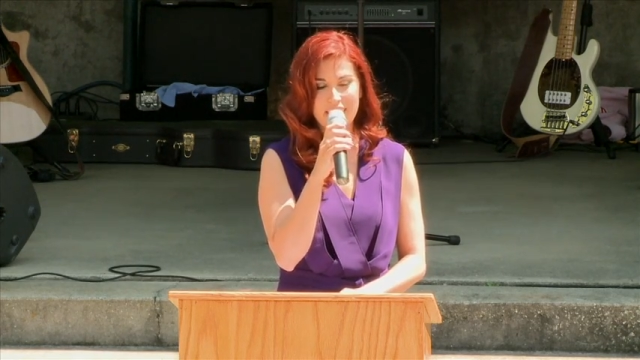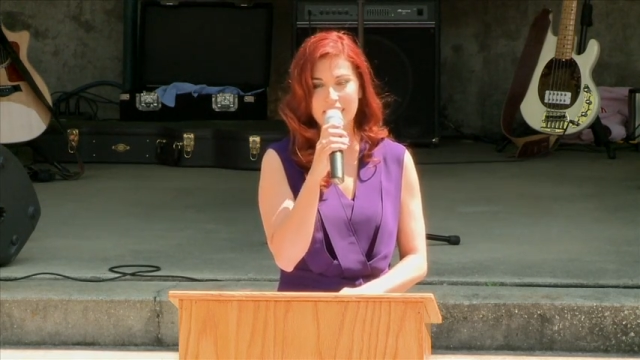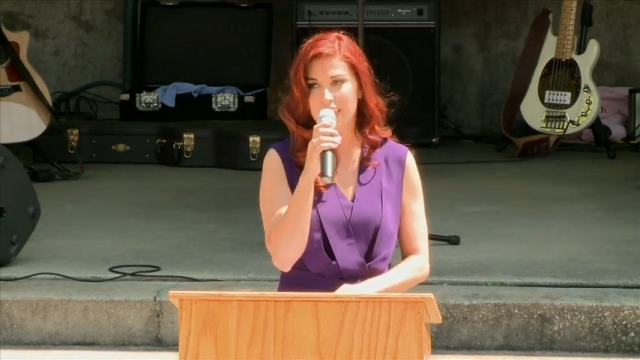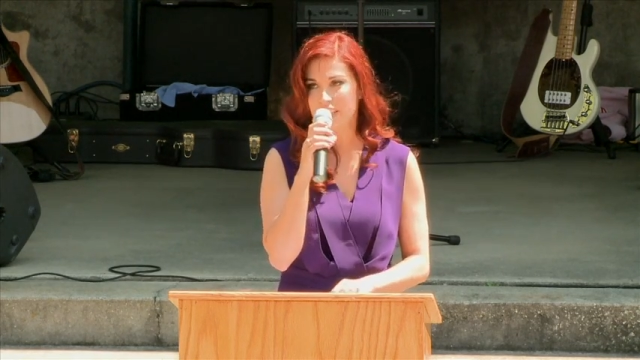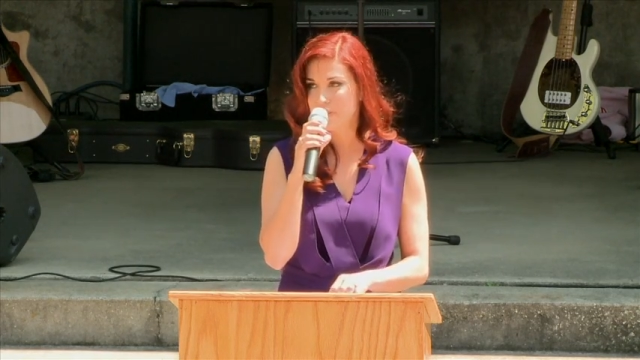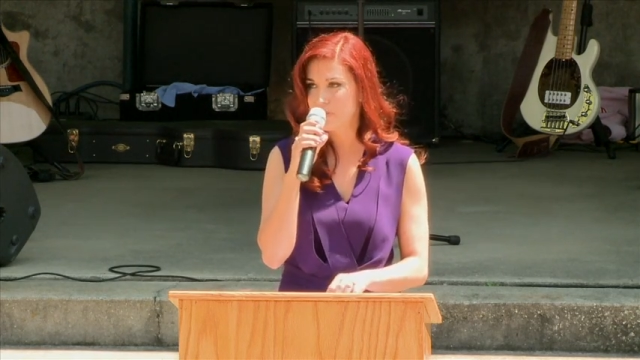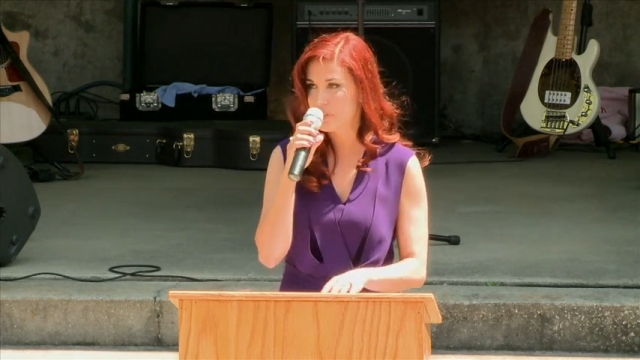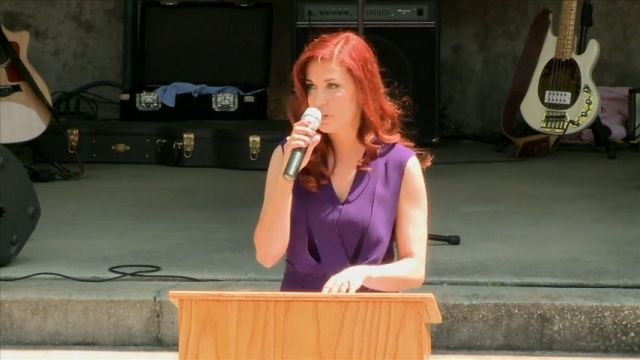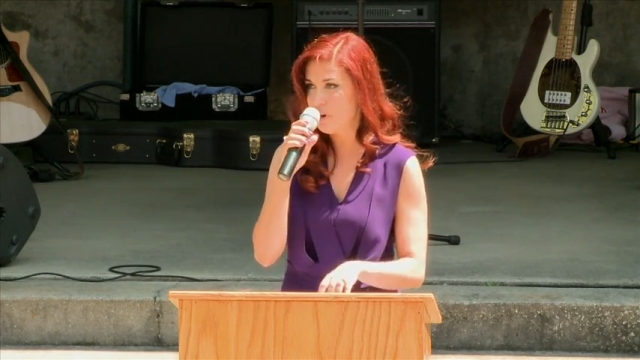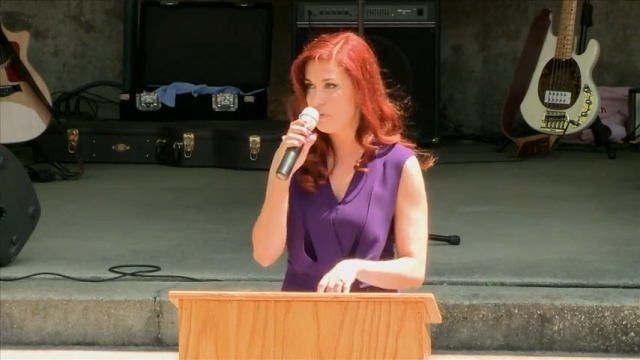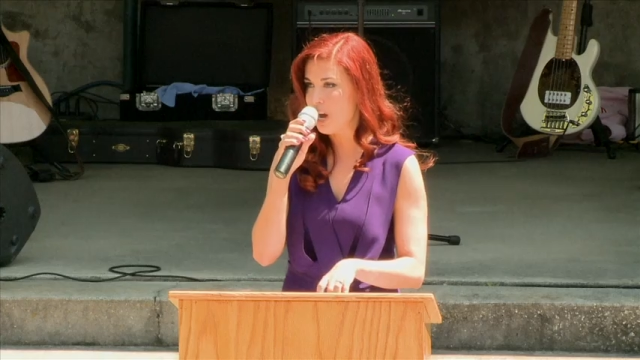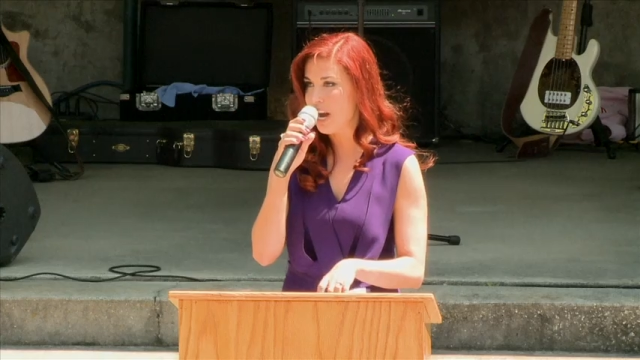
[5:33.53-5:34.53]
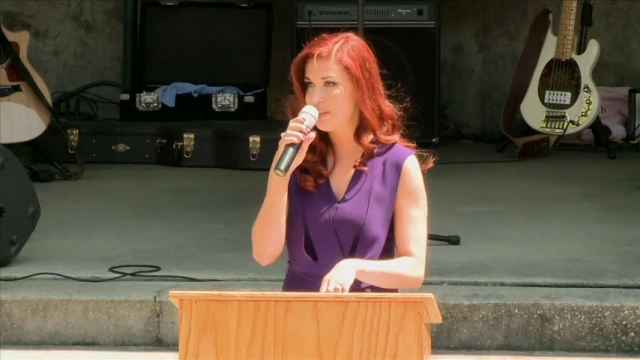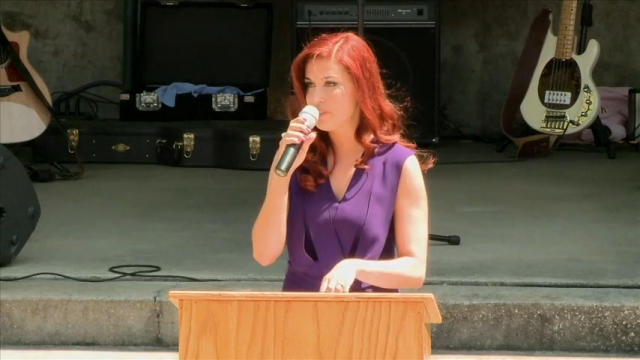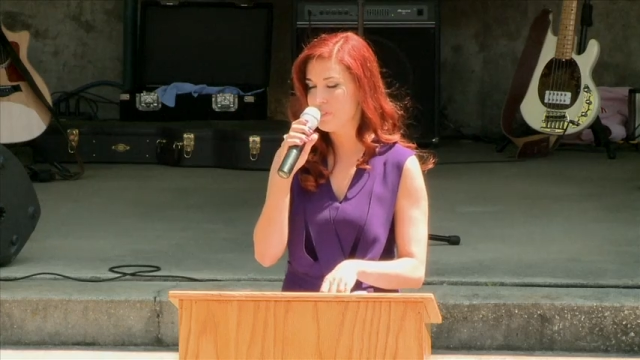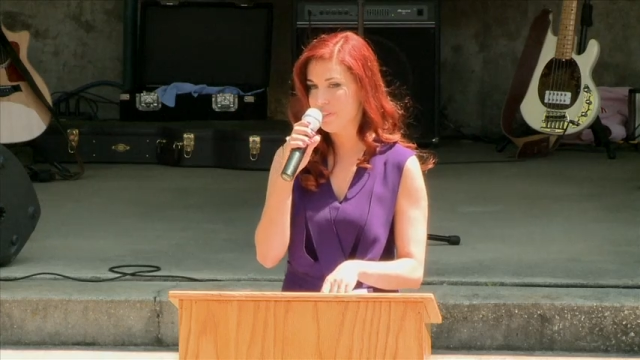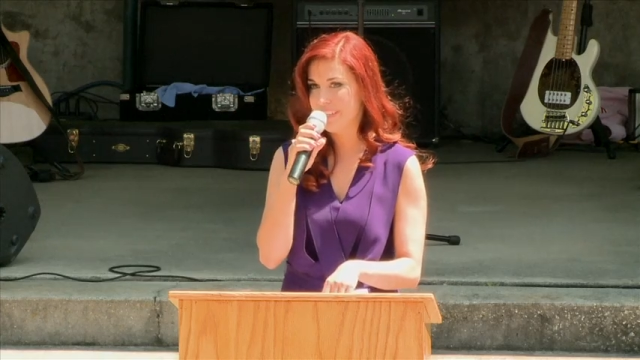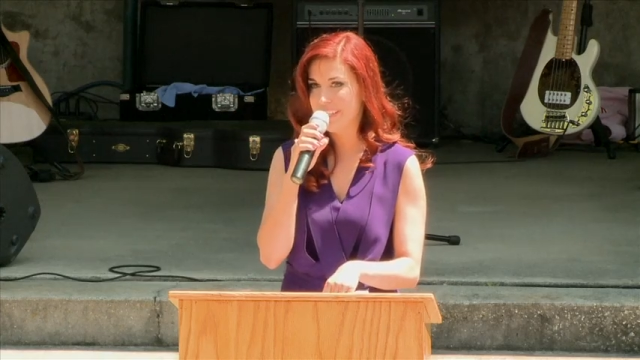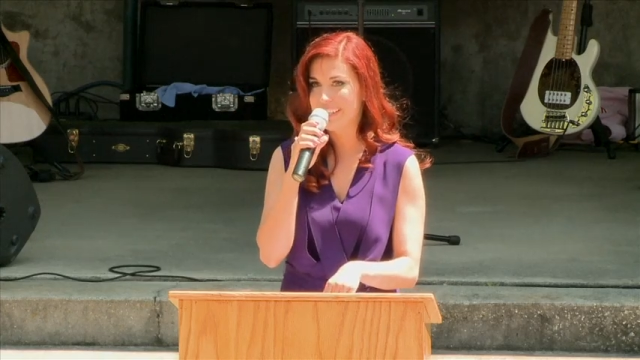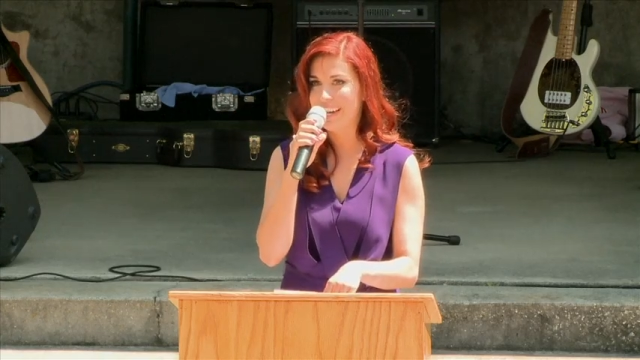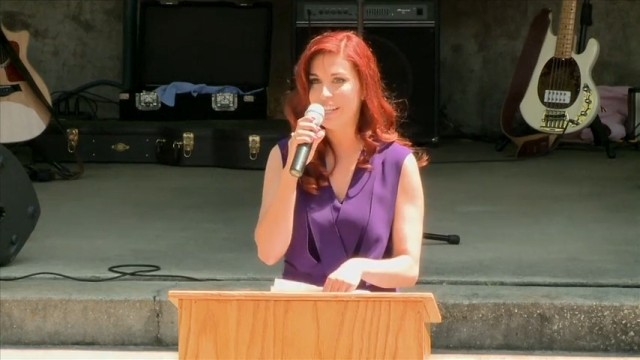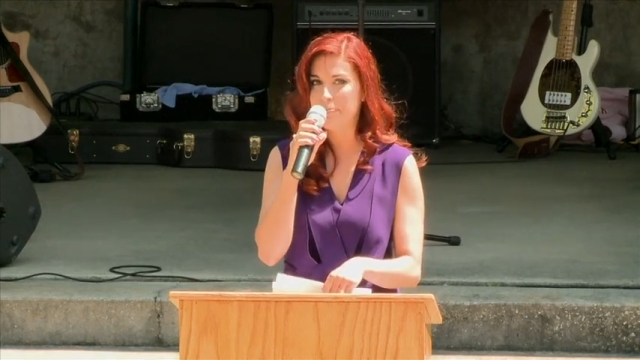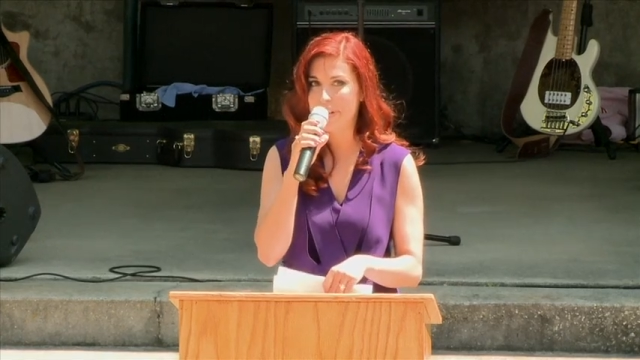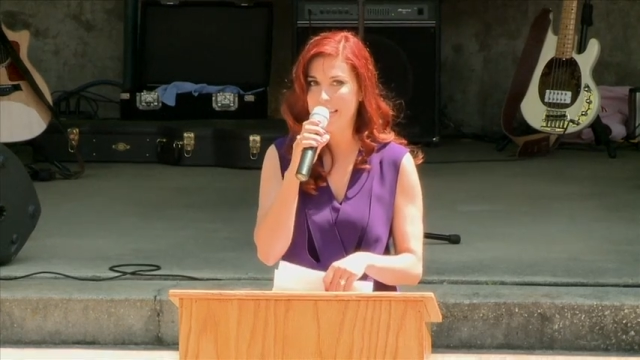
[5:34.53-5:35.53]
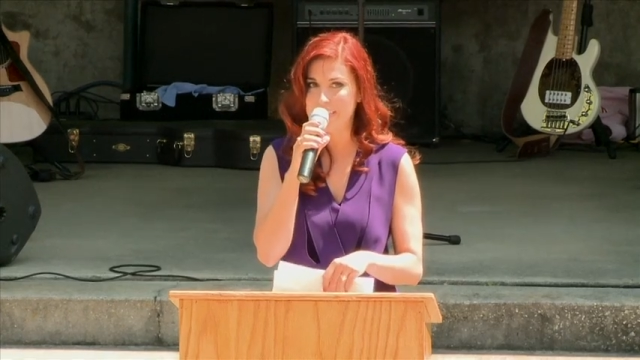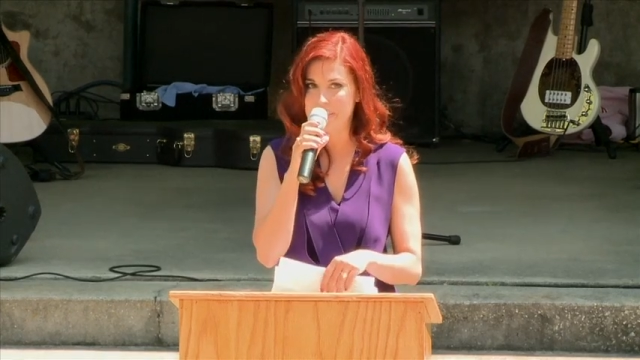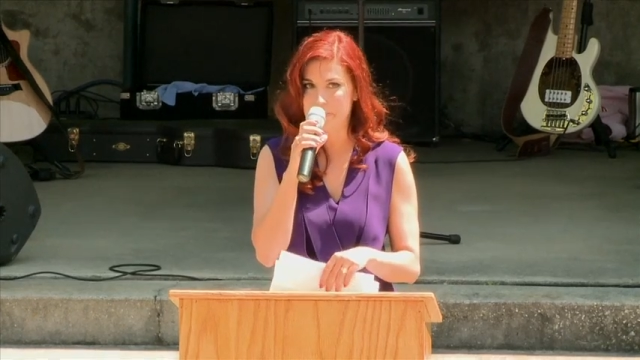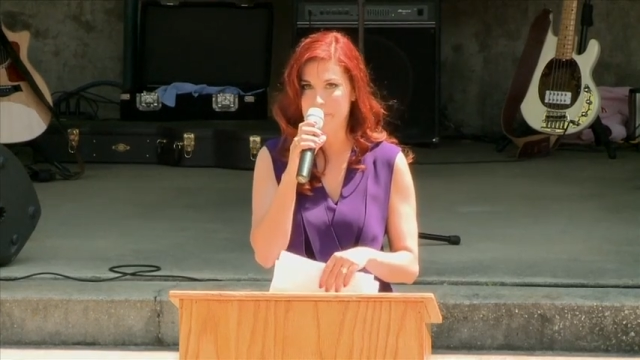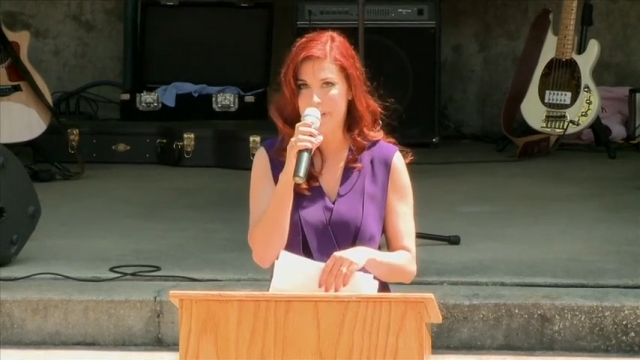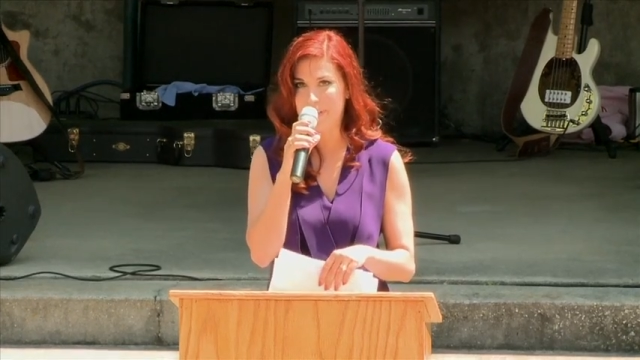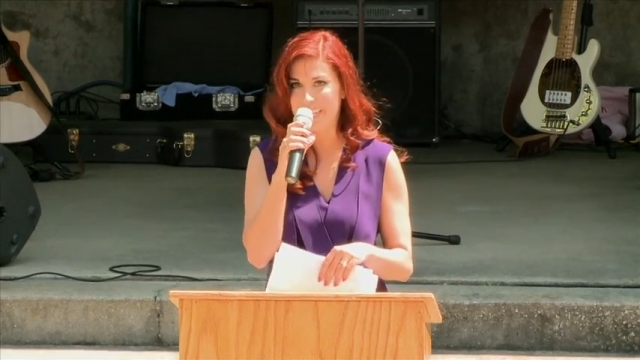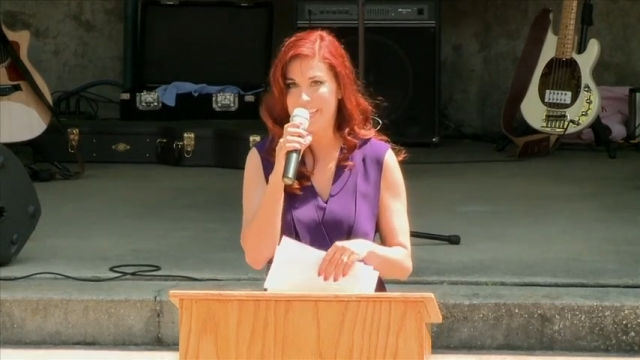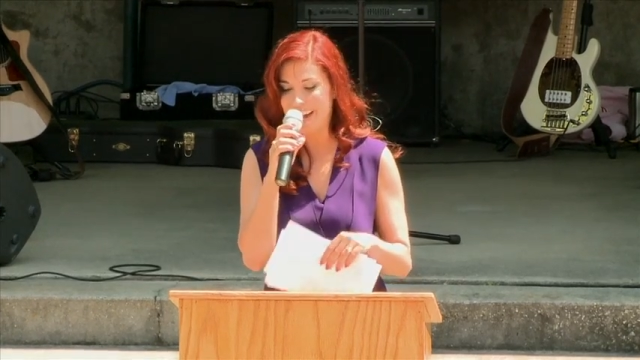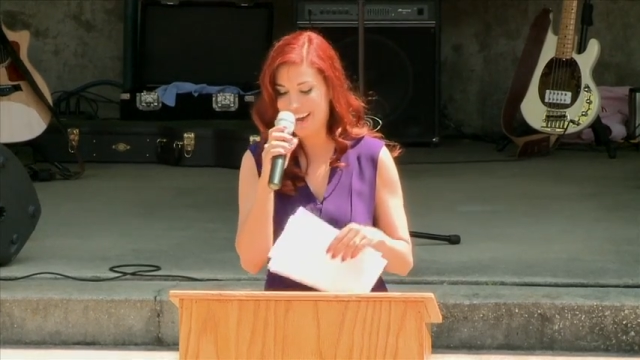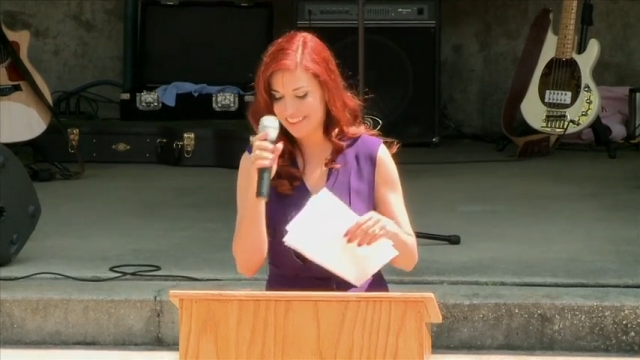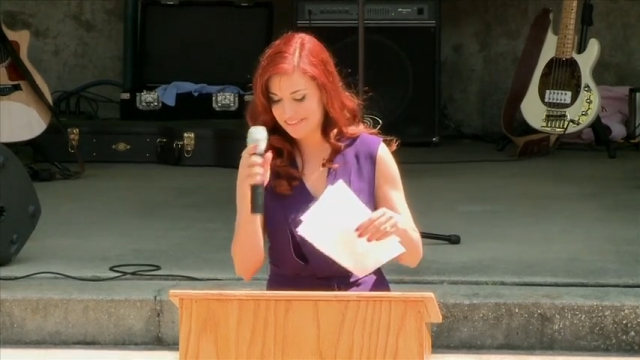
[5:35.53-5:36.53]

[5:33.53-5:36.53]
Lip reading: Thank you so much. God bless America.